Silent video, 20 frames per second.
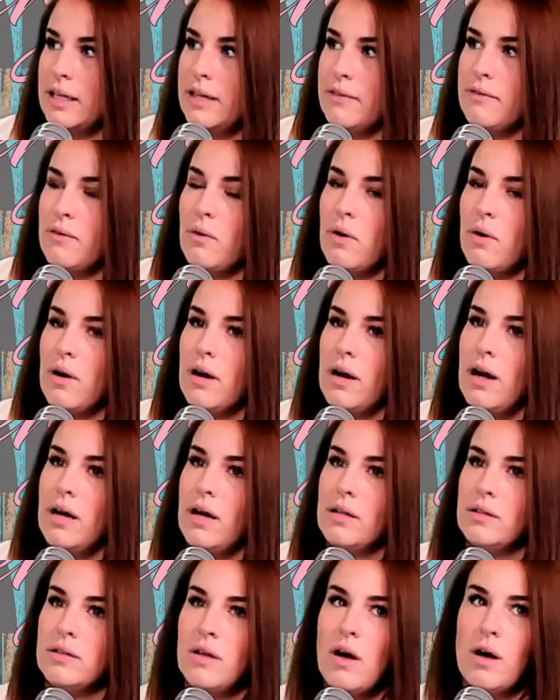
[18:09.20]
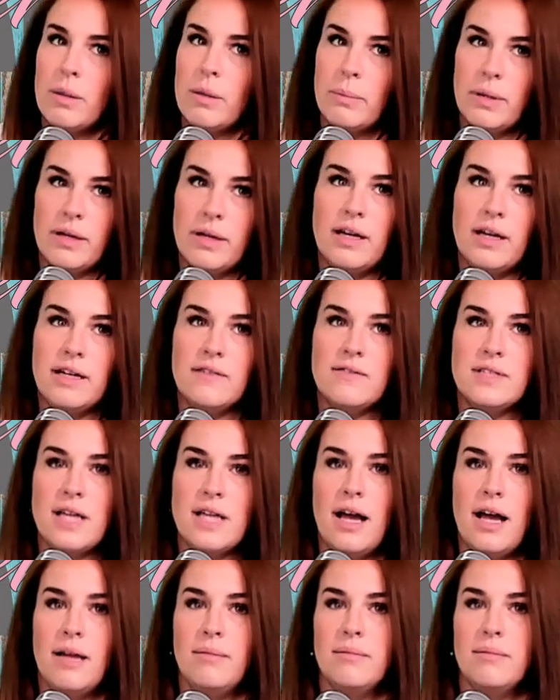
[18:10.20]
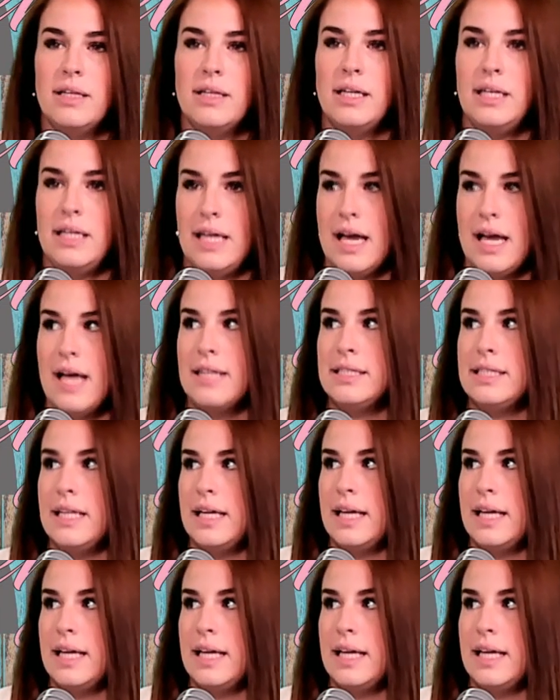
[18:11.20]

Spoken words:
for a long period of time, then yes, it